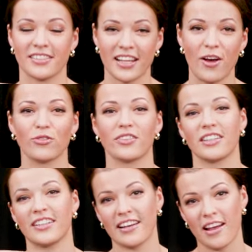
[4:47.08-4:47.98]
the sound,
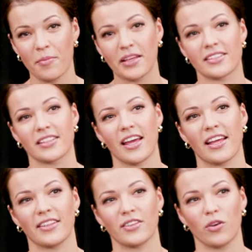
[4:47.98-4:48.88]
the dynamics,
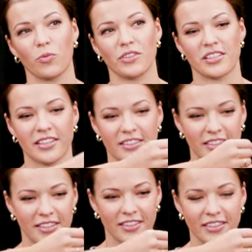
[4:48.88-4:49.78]
and obviously
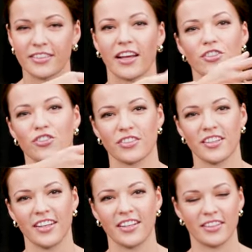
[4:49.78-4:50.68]
the touch
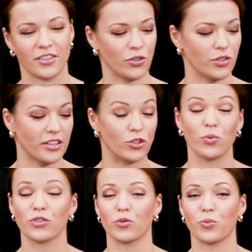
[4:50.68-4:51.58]
that
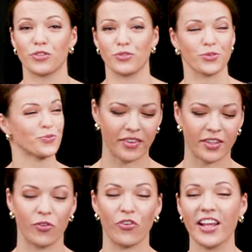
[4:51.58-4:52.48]
you want to produce.
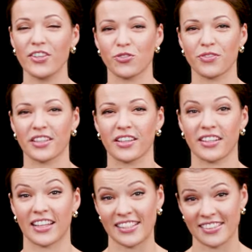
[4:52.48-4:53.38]
The range of the
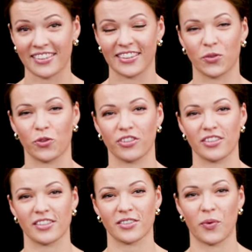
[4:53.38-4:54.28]
classical
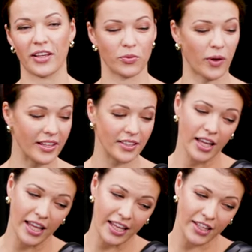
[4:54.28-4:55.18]
accordion is quite wide.
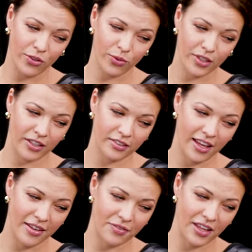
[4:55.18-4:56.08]
You can
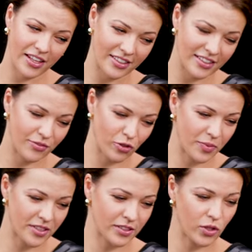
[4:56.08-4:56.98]
have anything
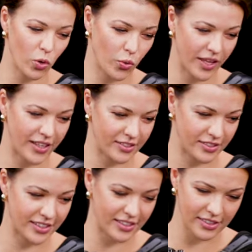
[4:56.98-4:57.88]
from as low
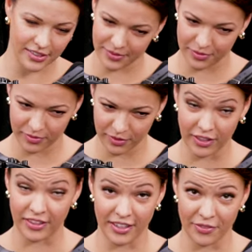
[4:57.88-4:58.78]
as this
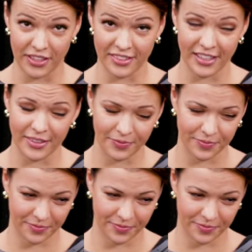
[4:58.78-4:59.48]
in the left-hand side.